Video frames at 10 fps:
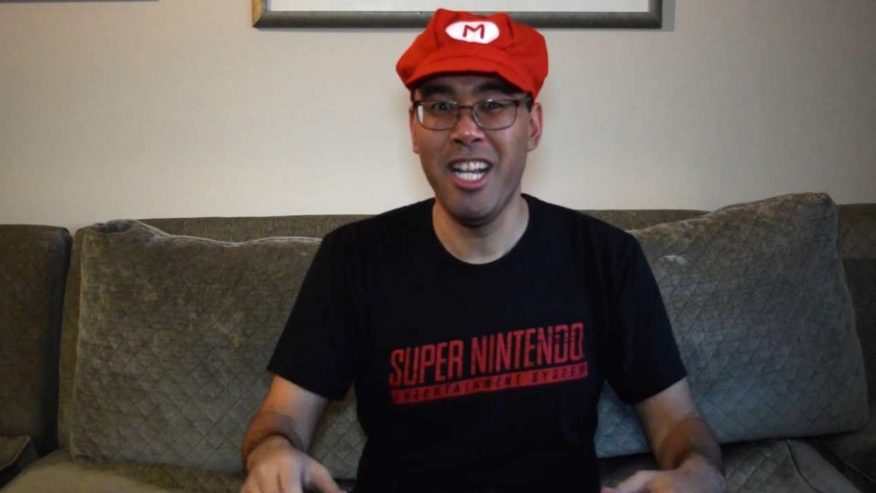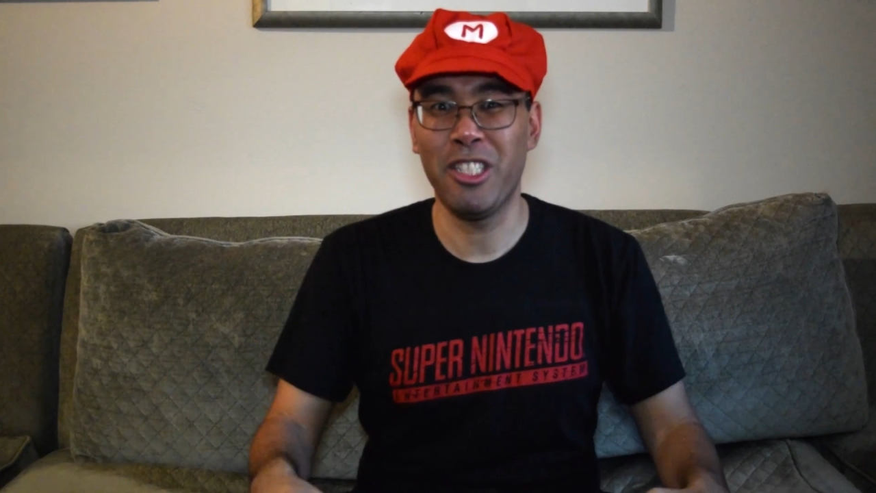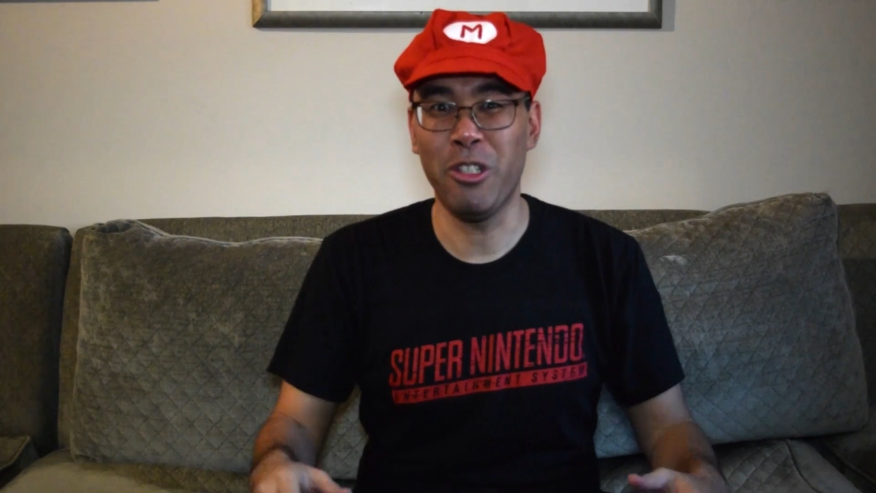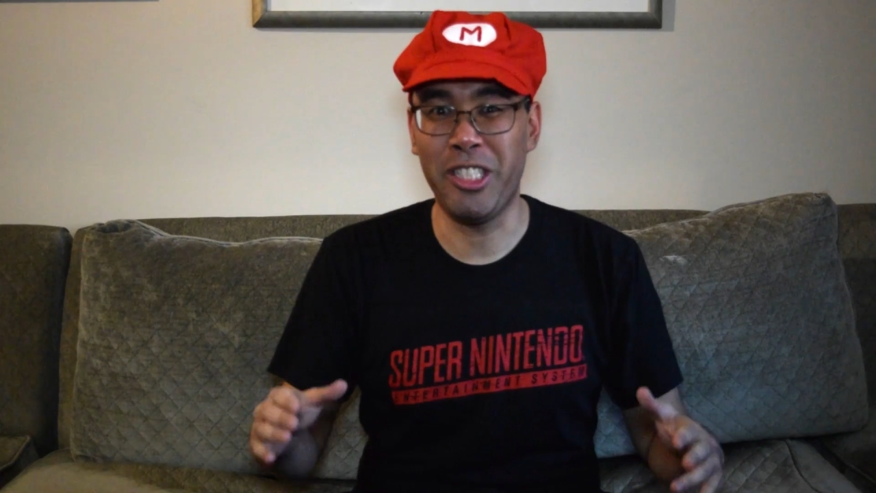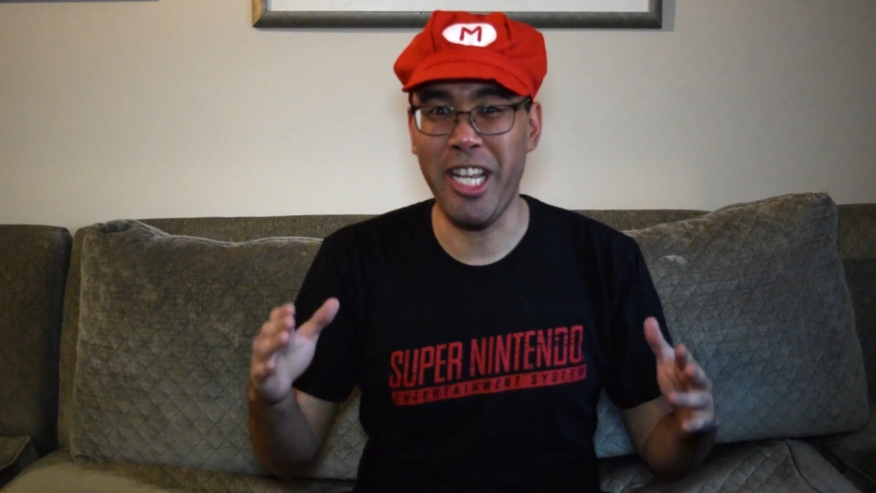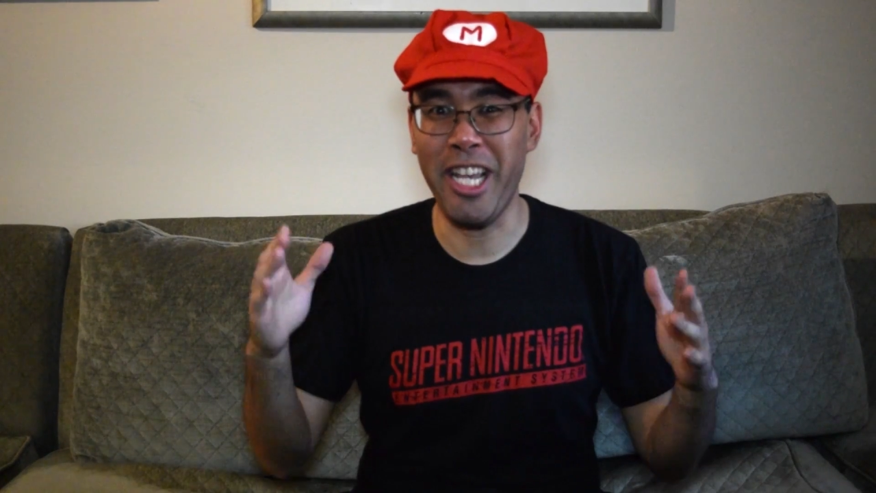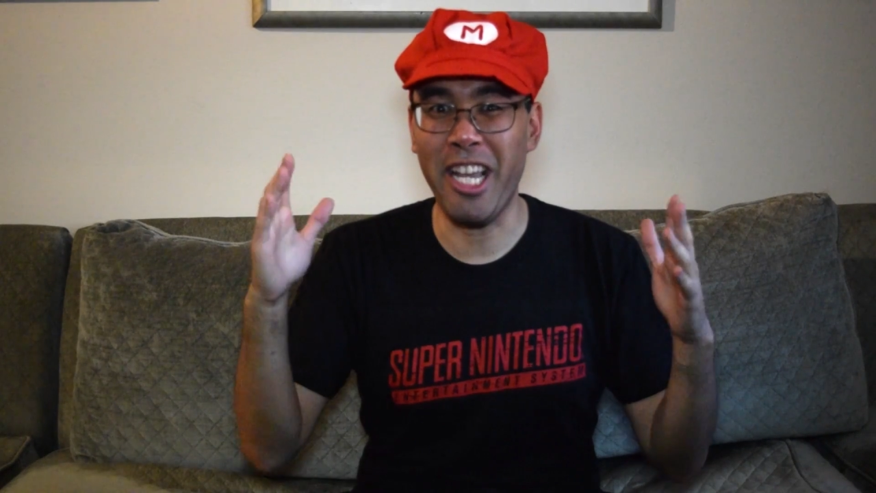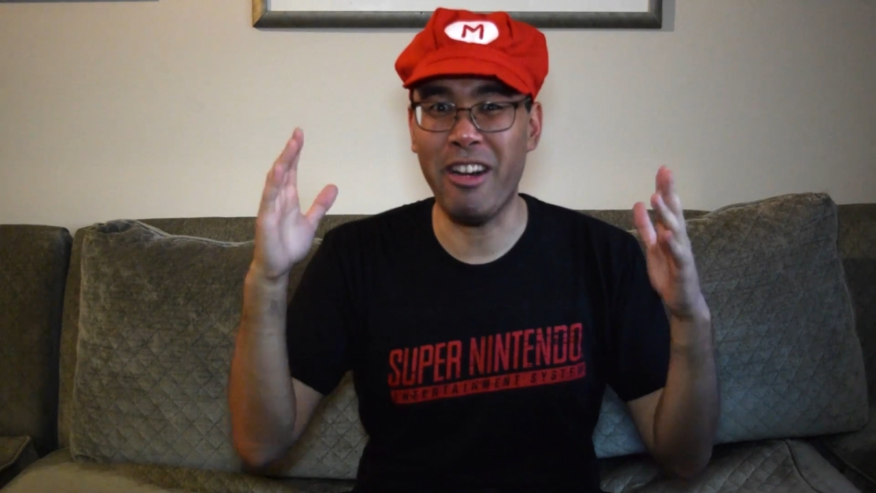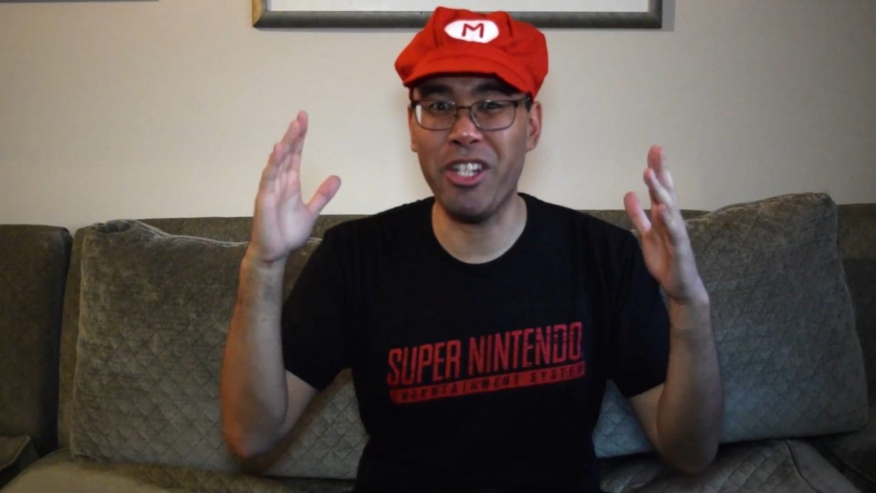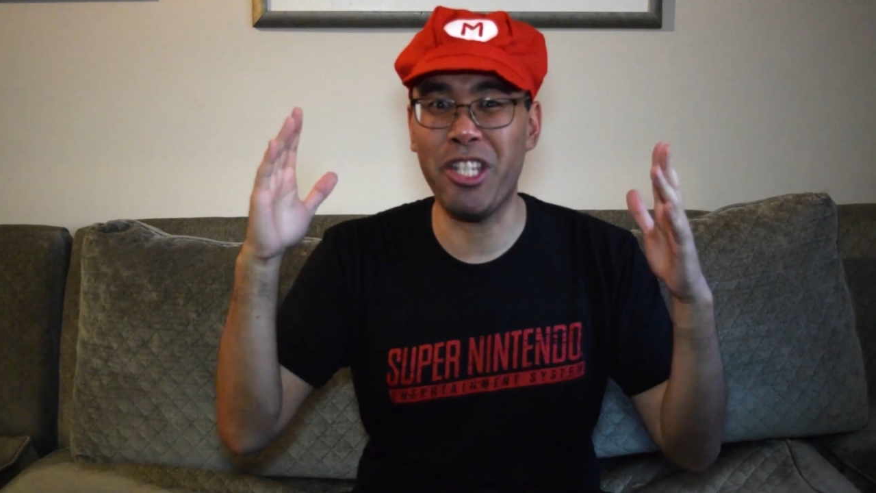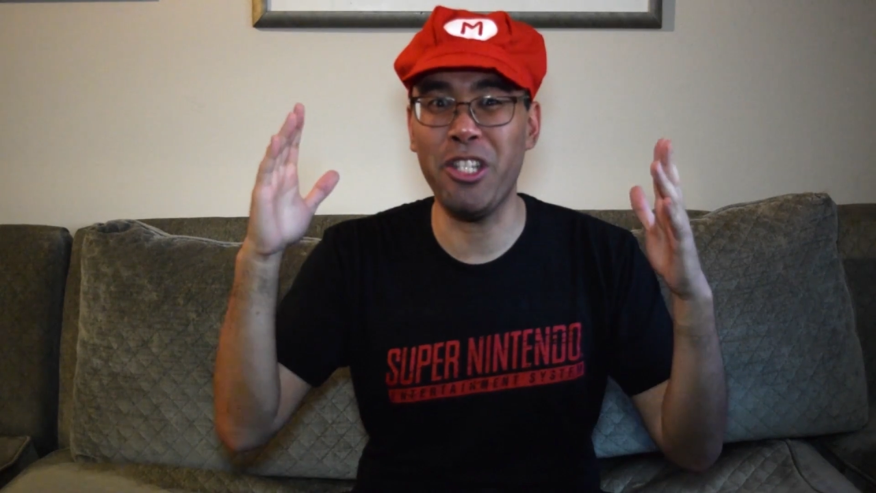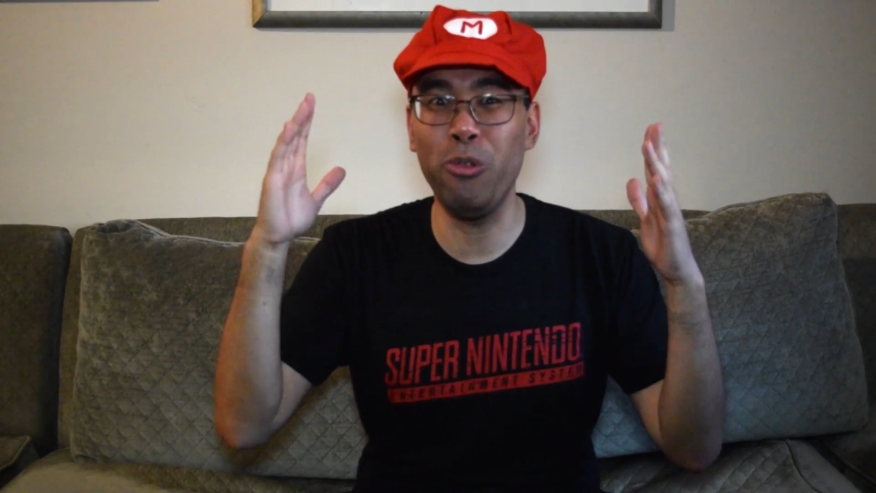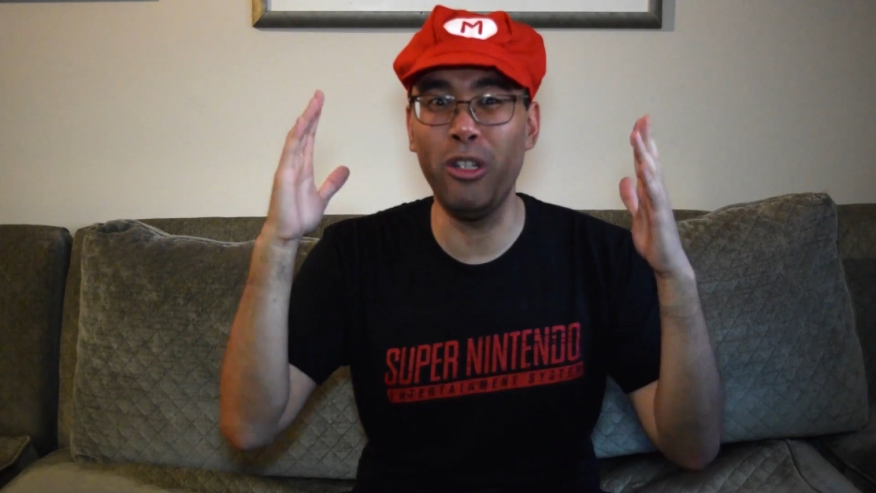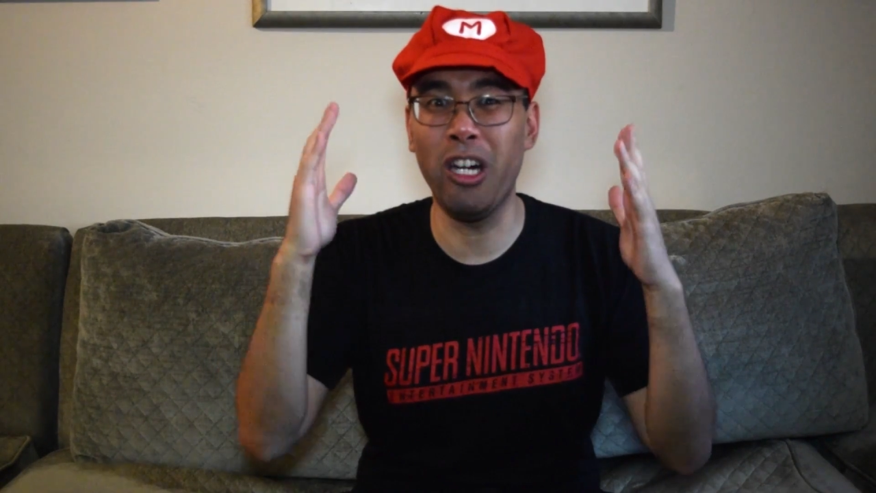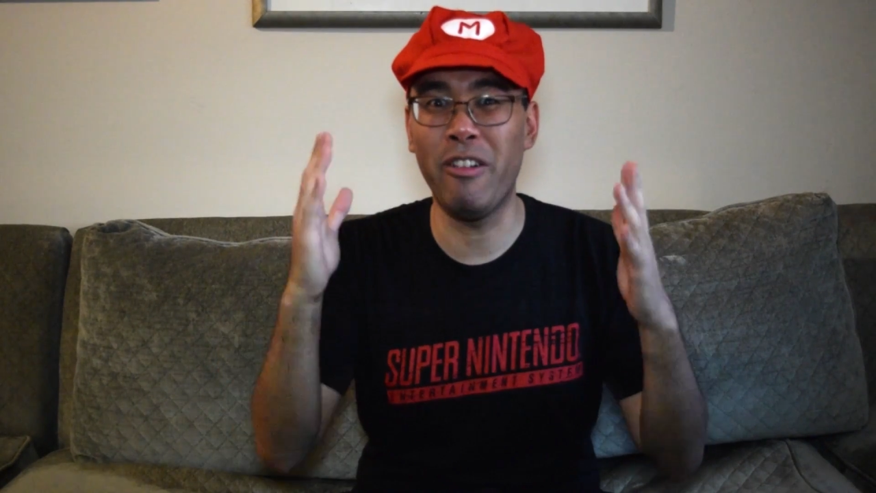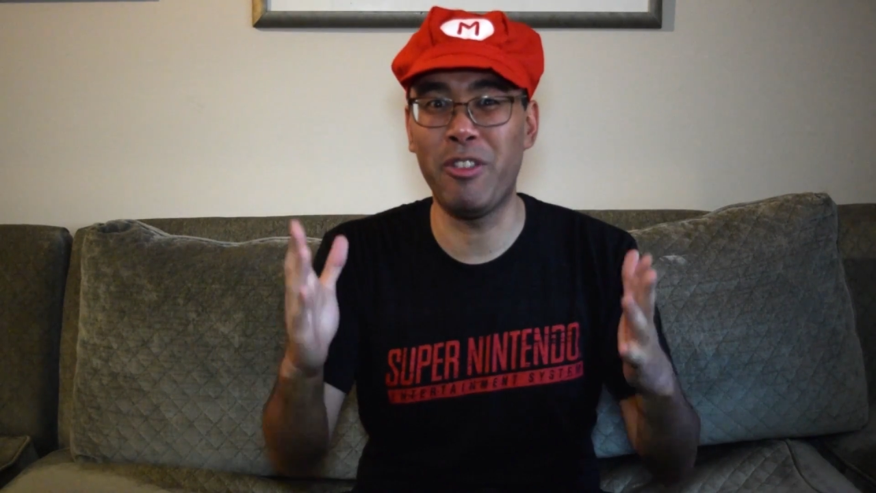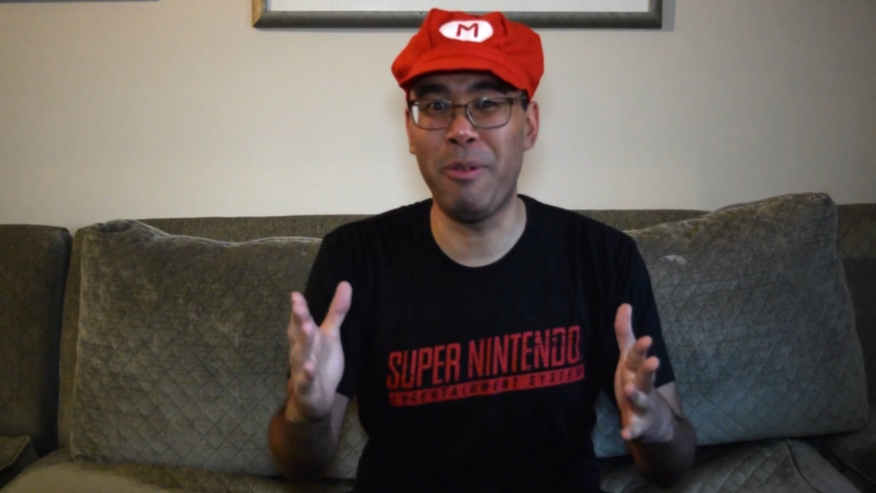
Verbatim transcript: So take everything you loved